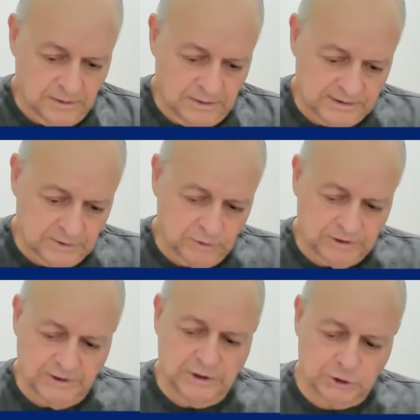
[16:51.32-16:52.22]
it's not
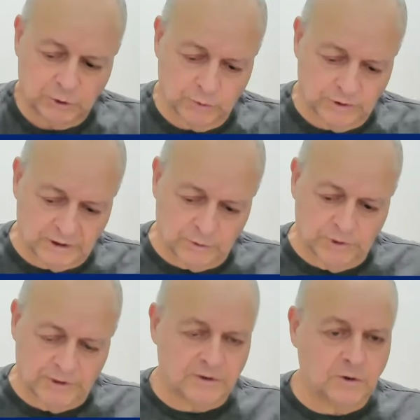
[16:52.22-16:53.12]
an issue that
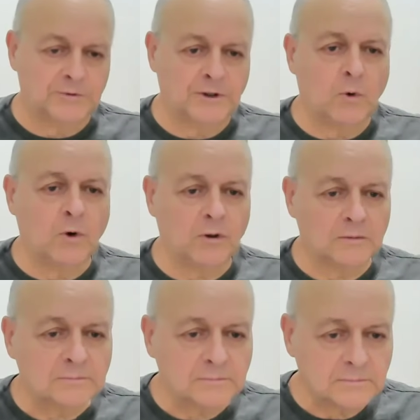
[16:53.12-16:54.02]
will stop the war.